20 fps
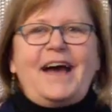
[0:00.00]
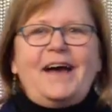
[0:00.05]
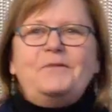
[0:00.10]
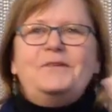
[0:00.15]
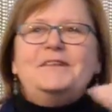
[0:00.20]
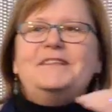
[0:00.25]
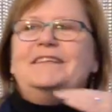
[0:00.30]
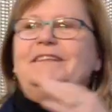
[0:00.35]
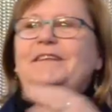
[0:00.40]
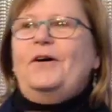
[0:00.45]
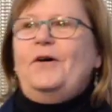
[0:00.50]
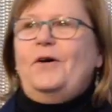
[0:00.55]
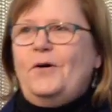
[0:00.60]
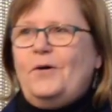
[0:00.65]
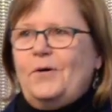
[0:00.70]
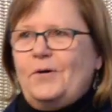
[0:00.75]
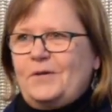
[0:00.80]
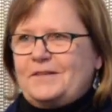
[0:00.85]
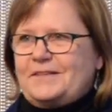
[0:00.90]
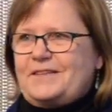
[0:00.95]
was in the
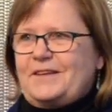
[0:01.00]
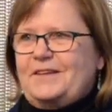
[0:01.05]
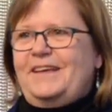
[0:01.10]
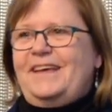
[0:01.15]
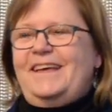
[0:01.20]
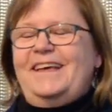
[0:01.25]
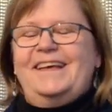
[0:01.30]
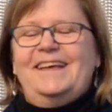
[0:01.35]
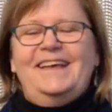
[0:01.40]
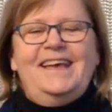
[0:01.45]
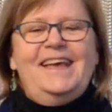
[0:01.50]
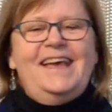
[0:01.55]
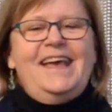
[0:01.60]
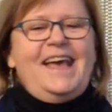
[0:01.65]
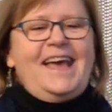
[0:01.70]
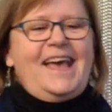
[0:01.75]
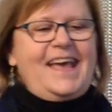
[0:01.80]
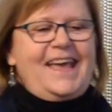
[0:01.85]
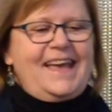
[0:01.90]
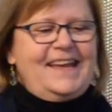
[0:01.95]
hole. So,
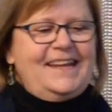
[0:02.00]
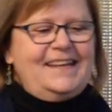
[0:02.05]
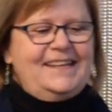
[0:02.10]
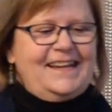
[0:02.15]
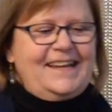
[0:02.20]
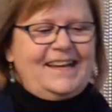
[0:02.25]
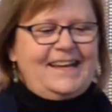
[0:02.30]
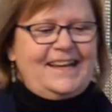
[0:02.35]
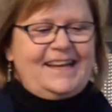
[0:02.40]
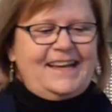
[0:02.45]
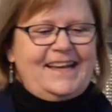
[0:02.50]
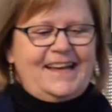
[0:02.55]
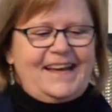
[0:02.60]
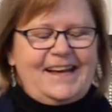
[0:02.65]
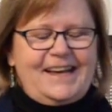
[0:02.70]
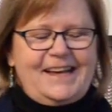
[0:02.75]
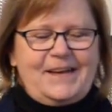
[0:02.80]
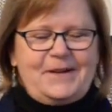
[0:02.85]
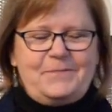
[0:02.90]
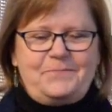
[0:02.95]

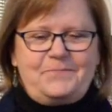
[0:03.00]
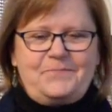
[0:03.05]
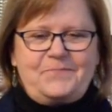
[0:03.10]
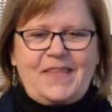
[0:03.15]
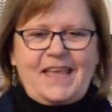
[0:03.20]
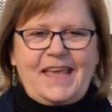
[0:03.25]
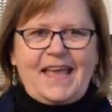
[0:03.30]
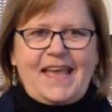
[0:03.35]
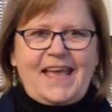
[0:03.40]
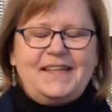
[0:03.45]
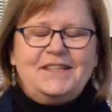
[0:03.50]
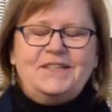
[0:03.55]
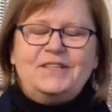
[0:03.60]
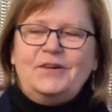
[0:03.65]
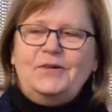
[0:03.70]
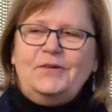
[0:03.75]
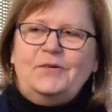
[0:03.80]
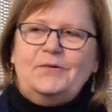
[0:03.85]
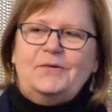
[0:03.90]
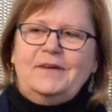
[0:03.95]
and
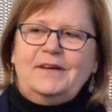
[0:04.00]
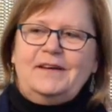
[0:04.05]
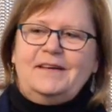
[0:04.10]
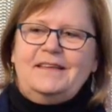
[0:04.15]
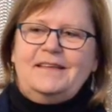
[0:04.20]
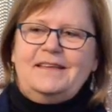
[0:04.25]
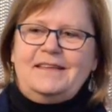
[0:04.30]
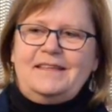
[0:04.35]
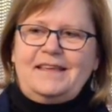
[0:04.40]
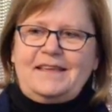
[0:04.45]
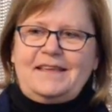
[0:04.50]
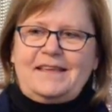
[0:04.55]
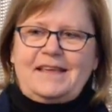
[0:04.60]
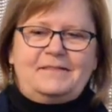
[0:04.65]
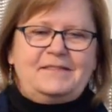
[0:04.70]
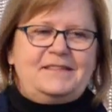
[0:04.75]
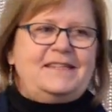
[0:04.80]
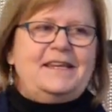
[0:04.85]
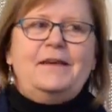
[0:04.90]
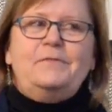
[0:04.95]
so
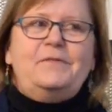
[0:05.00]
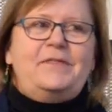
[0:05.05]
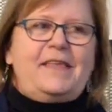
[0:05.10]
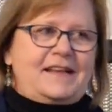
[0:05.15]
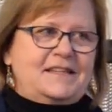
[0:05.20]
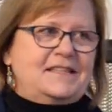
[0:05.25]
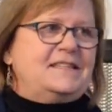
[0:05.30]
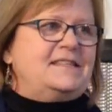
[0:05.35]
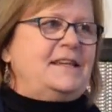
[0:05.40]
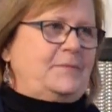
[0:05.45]
that's